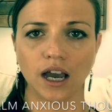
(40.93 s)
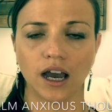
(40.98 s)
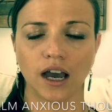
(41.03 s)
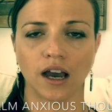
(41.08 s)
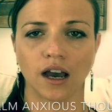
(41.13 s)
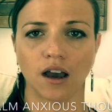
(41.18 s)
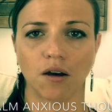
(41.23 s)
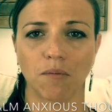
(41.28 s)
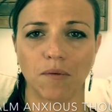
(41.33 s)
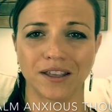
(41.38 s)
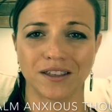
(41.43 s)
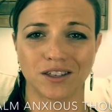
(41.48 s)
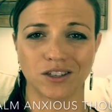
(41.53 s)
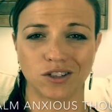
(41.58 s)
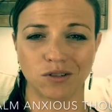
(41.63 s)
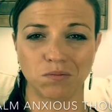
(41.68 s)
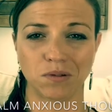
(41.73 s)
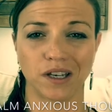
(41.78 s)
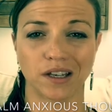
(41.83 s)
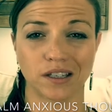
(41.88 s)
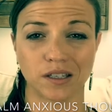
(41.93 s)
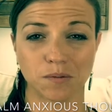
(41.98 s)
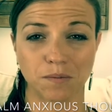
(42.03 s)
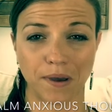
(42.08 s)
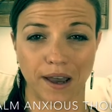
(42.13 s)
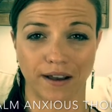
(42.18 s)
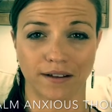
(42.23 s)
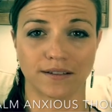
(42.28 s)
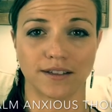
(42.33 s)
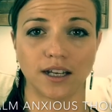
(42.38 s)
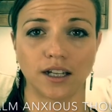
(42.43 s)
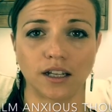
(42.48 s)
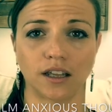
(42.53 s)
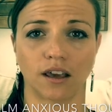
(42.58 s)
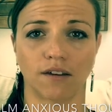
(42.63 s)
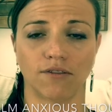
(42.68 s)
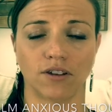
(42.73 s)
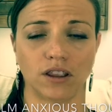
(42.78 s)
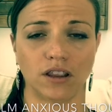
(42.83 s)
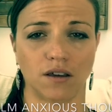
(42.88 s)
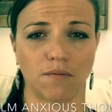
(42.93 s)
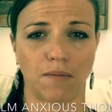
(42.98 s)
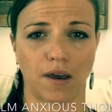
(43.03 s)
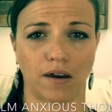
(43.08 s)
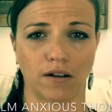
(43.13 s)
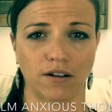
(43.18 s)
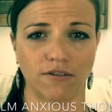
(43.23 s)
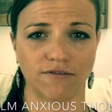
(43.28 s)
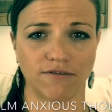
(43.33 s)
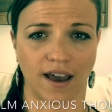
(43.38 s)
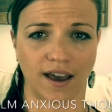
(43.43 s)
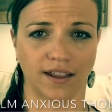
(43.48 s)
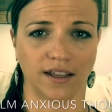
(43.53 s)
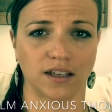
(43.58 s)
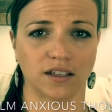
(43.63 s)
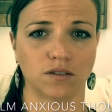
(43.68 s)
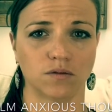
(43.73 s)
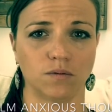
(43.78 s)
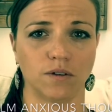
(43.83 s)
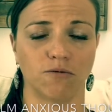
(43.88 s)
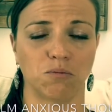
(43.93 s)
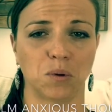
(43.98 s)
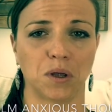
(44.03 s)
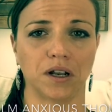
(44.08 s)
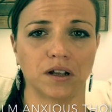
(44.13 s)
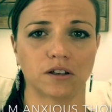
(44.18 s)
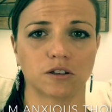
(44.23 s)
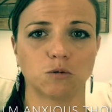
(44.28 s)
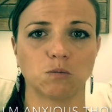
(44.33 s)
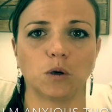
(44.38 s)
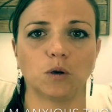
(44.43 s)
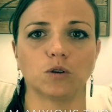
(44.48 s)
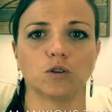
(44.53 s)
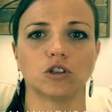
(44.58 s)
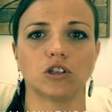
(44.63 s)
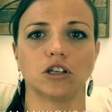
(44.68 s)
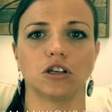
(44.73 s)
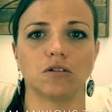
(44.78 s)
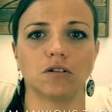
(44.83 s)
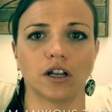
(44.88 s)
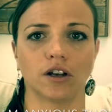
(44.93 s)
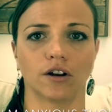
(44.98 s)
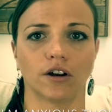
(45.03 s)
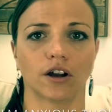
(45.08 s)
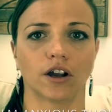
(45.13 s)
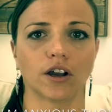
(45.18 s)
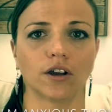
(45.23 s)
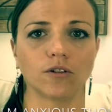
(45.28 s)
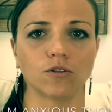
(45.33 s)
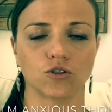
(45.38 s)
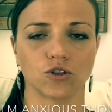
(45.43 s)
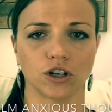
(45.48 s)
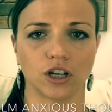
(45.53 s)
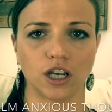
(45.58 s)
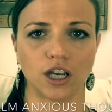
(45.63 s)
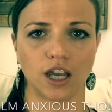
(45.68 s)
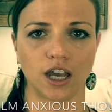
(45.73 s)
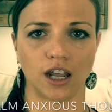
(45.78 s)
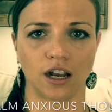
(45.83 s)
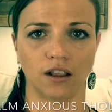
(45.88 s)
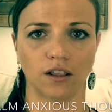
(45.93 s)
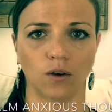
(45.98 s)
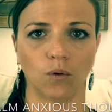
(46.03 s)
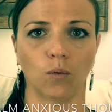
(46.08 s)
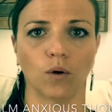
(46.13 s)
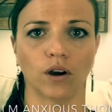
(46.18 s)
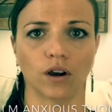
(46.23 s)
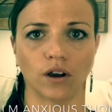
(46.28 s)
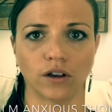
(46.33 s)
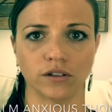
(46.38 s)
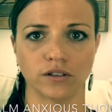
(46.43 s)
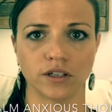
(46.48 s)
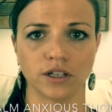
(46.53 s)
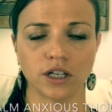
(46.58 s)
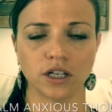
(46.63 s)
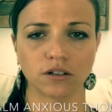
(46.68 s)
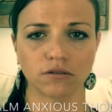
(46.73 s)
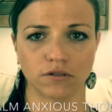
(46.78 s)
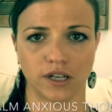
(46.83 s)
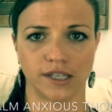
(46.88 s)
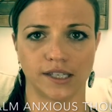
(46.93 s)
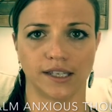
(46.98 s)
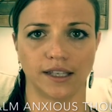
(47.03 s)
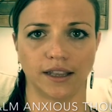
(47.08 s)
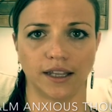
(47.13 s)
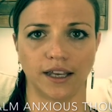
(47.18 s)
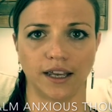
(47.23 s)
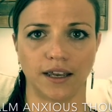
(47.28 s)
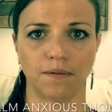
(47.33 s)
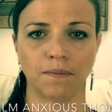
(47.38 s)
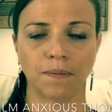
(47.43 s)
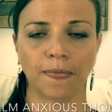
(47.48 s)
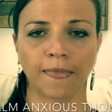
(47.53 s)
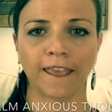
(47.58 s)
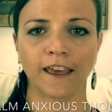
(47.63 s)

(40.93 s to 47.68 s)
It's to be expected given the amount of violence we've been exposed to in our country and in the world recently.